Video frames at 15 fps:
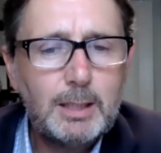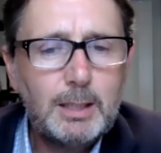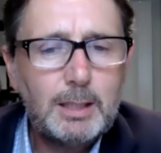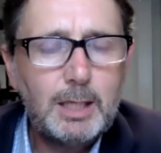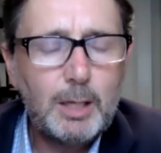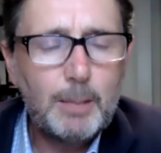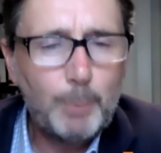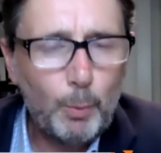you know,
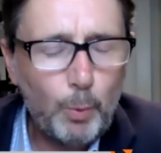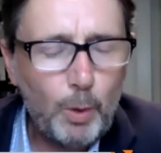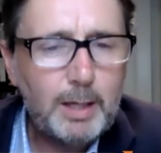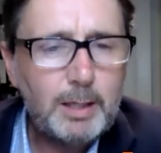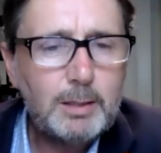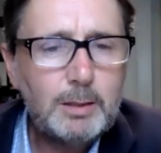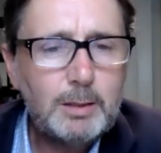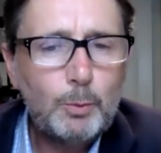number
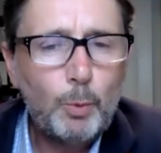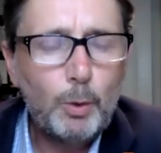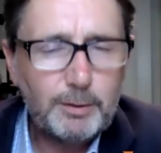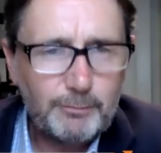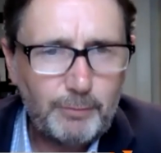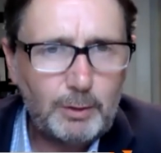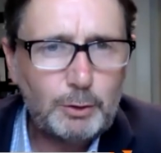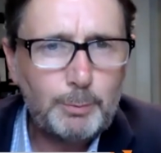one, what the
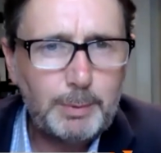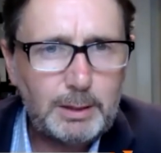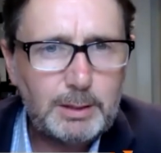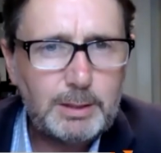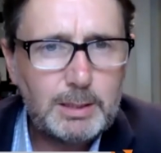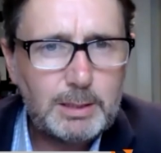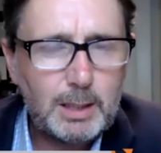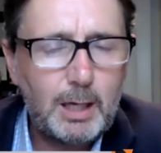
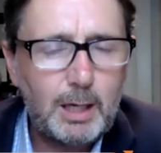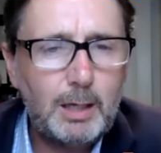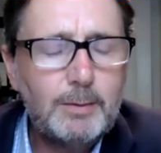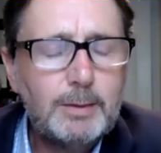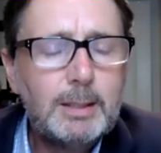vulnerabilities are.